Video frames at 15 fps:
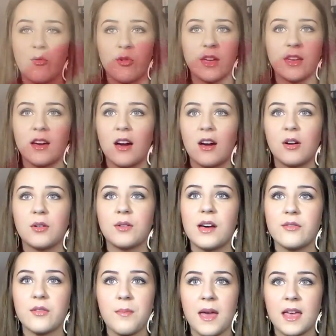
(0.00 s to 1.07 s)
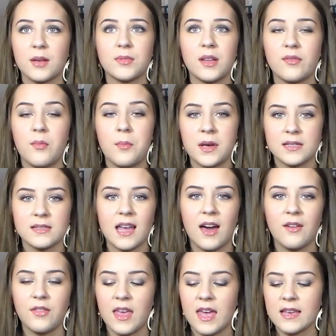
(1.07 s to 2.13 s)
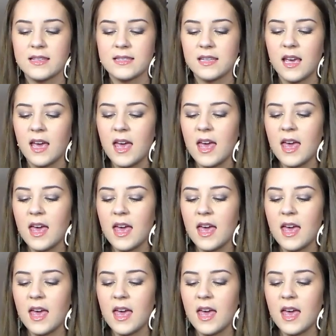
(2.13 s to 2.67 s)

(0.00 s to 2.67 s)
every girl, every makeup lover must have this.